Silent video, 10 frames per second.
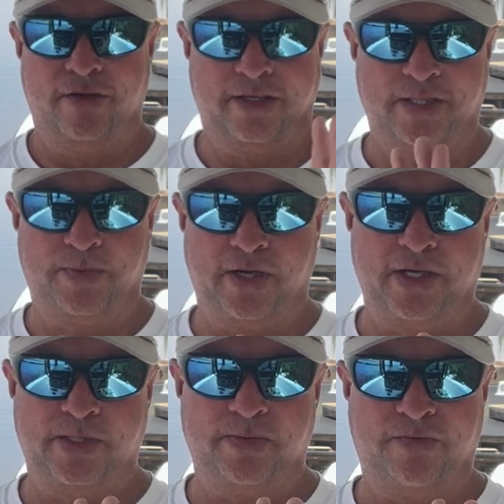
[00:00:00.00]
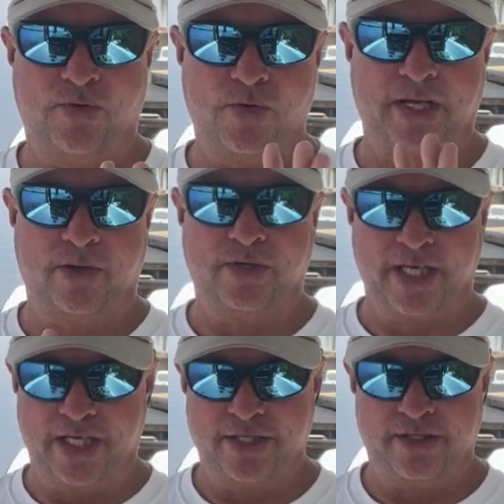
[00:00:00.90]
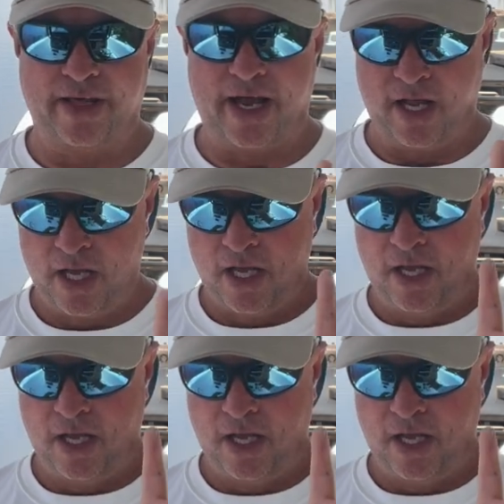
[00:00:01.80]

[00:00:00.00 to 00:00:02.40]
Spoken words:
experienced before, and I will get into that.